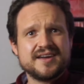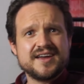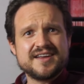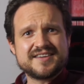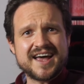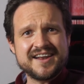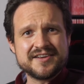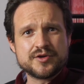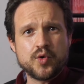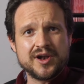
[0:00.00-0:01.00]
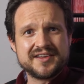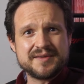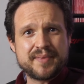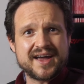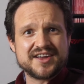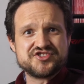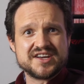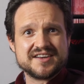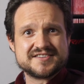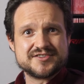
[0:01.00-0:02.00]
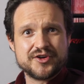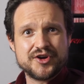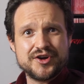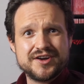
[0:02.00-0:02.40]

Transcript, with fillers: Italian quality packaging, sir.